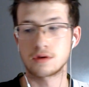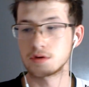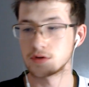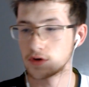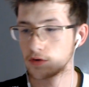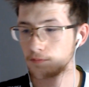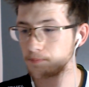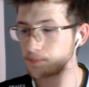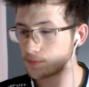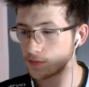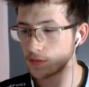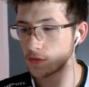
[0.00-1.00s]
So
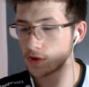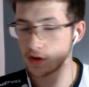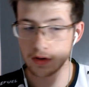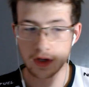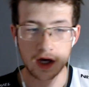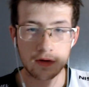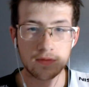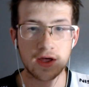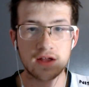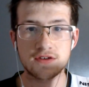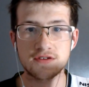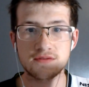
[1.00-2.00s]
yeah,
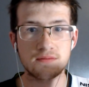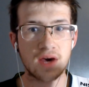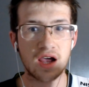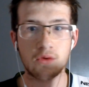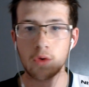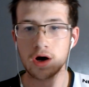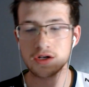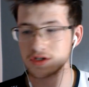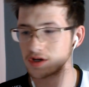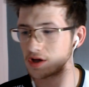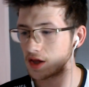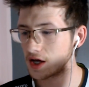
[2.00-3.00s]
that's my watch
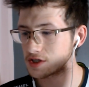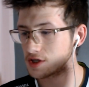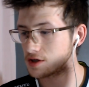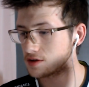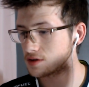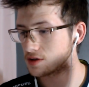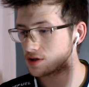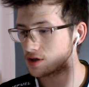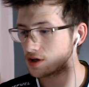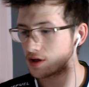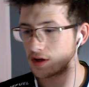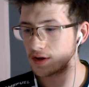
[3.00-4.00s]
collection.
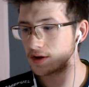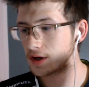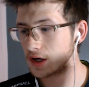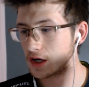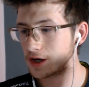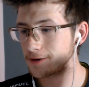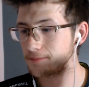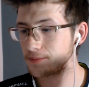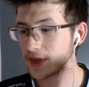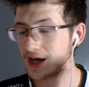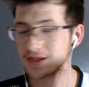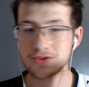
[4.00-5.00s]

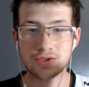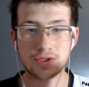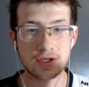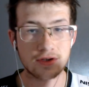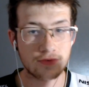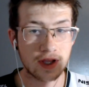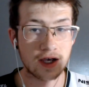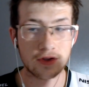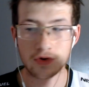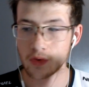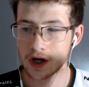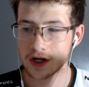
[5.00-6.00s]
As I was looking for the other
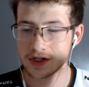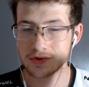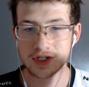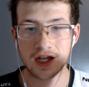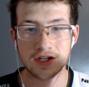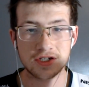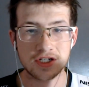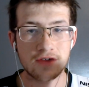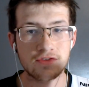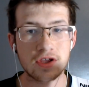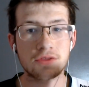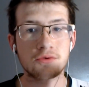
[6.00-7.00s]
watch, I was kind of
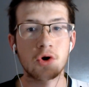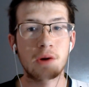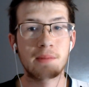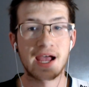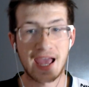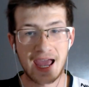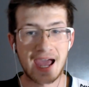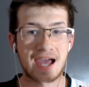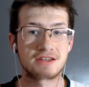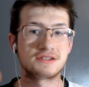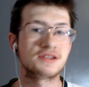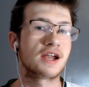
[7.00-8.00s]
shifting through all my hats
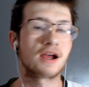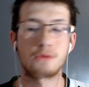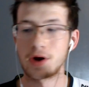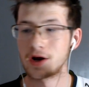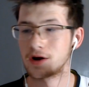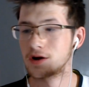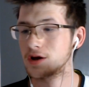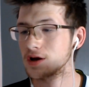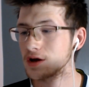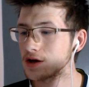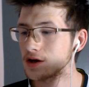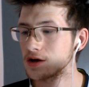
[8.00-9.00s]
that I wear.
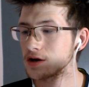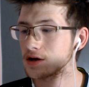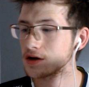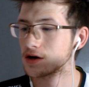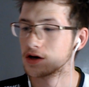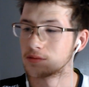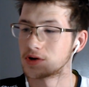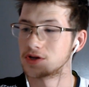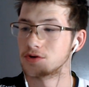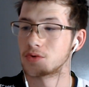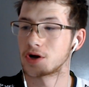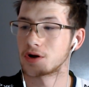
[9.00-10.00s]
I do
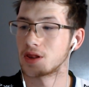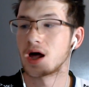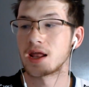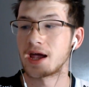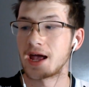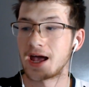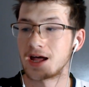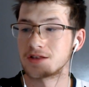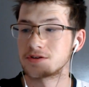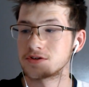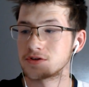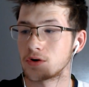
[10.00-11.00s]
wear a lot of hats,
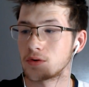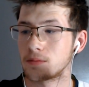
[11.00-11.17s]
so